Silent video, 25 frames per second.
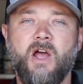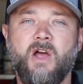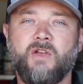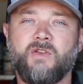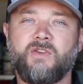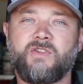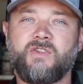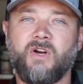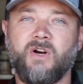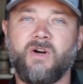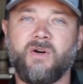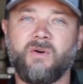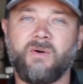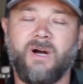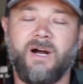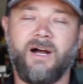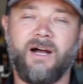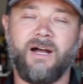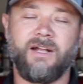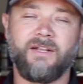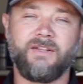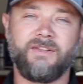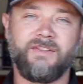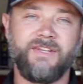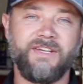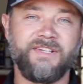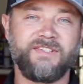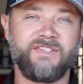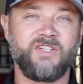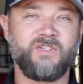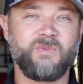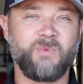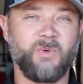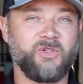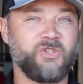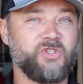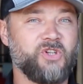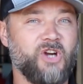So this
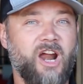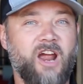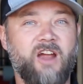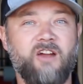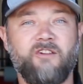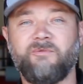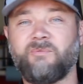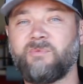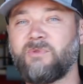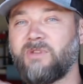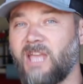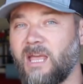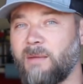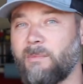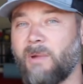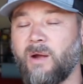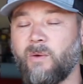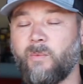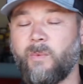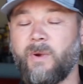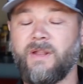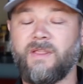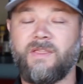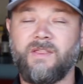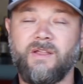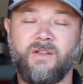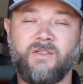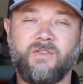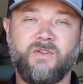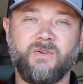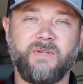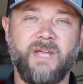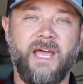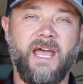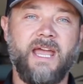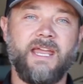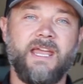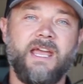is what Triumph came up with
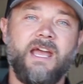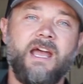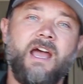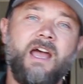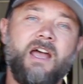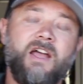today.